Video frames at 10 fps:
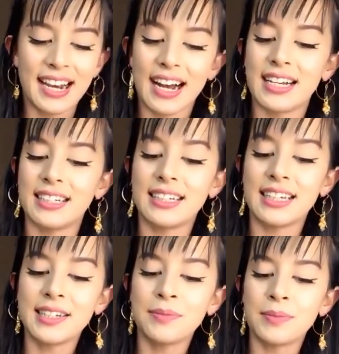Uh,
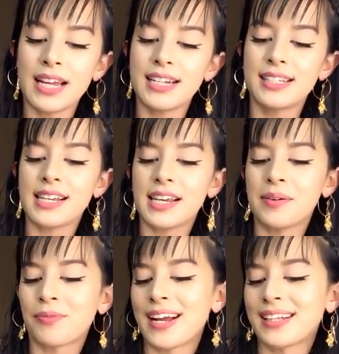Needham and his
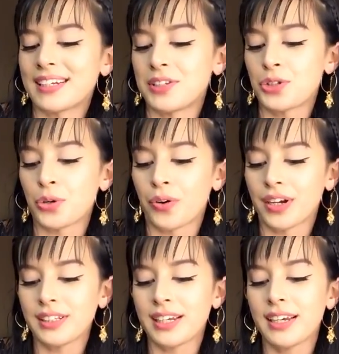team write that
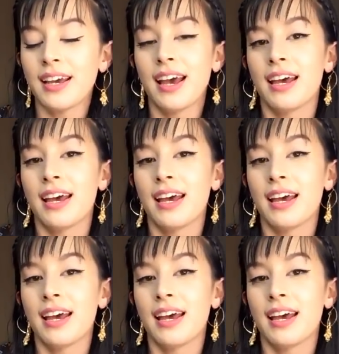historically,